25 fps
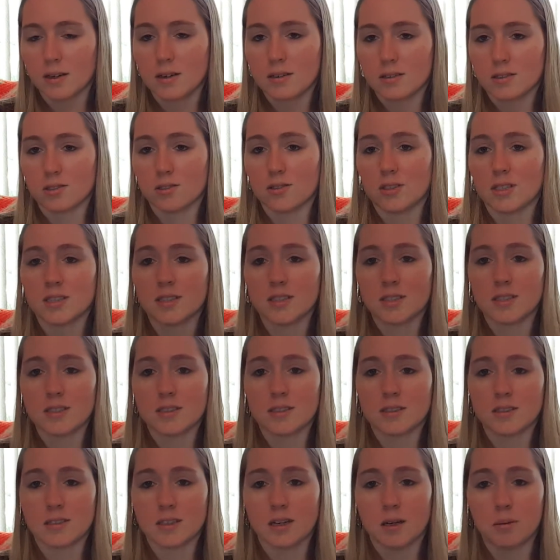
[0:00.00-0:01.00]
So this
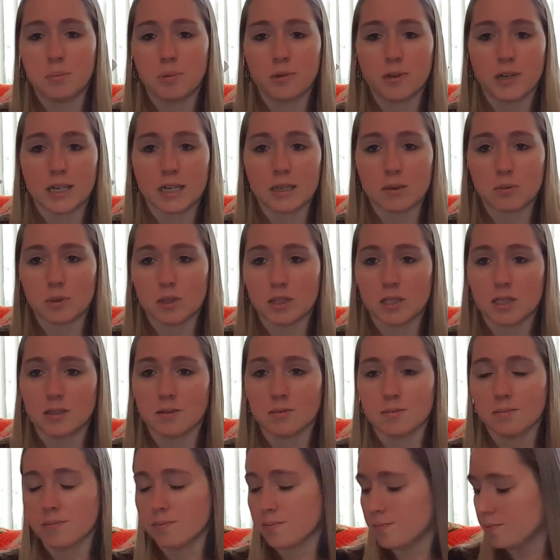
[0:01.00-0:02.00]
is a plain
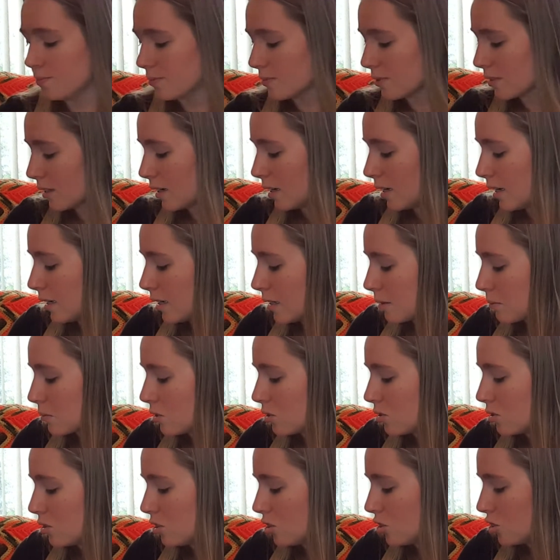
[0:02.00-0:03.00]
one, and I'm
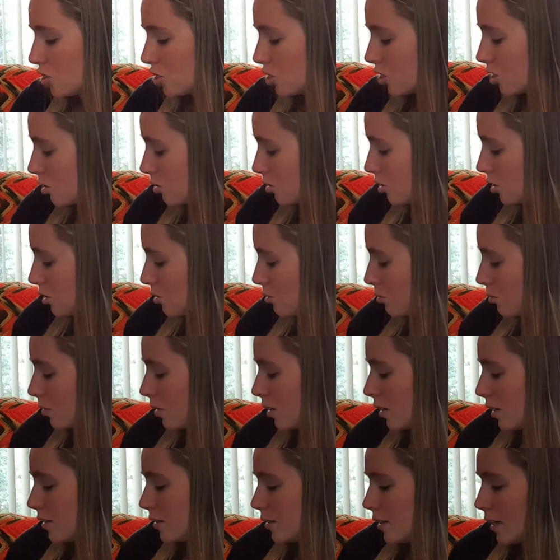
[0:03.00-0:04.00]
going to show you
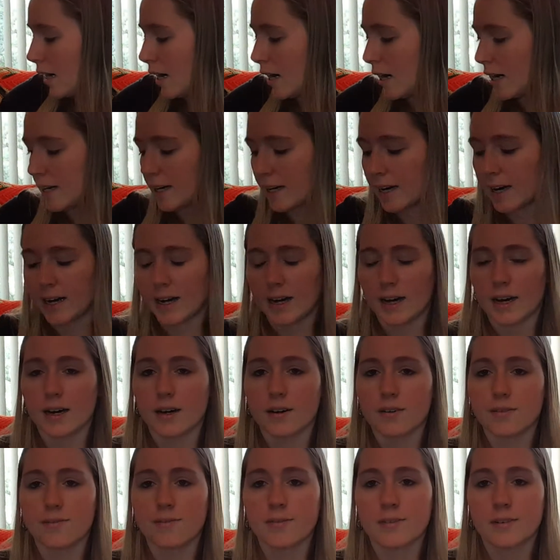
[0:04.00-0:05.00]
one that I
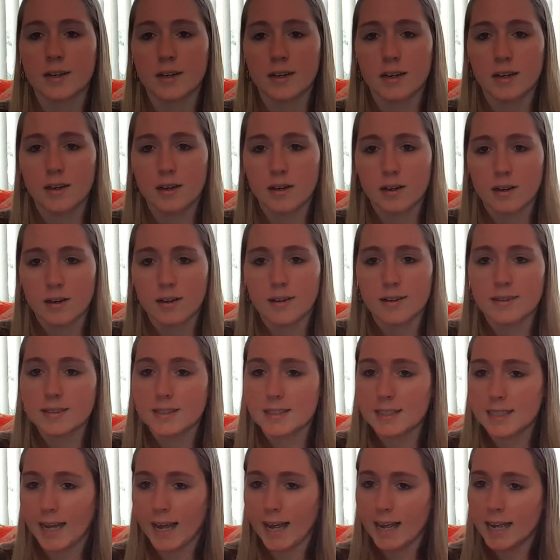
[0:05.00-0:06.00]
have
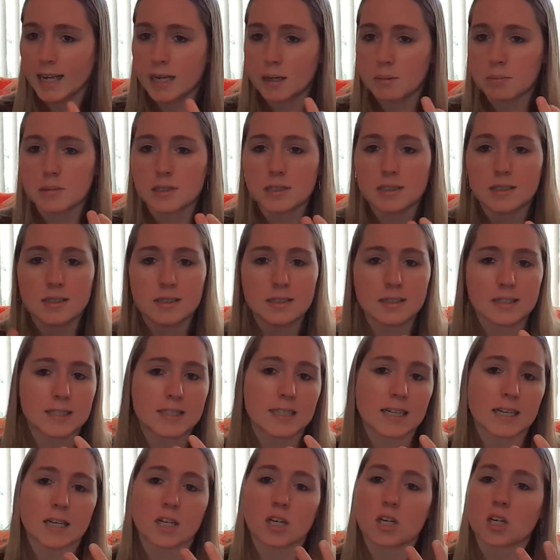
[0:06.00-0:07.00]
taped and
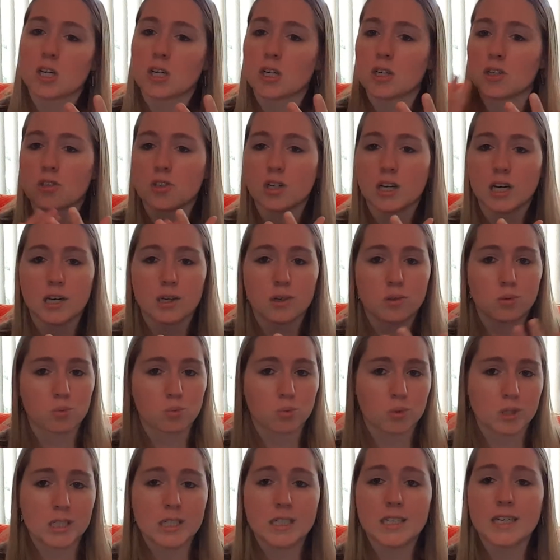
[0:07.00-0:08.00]
stickered and
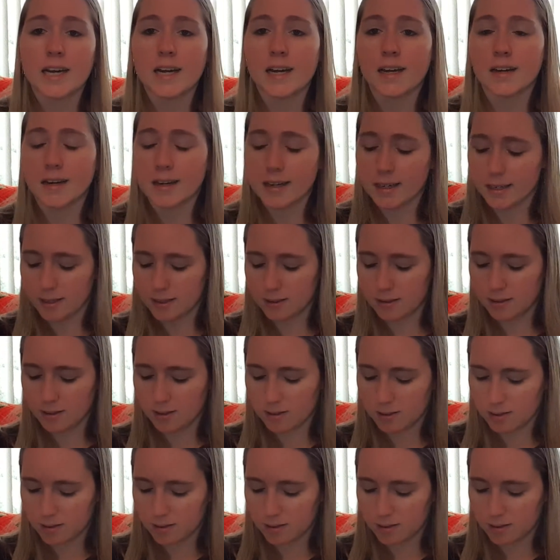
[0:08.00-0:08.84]
redated.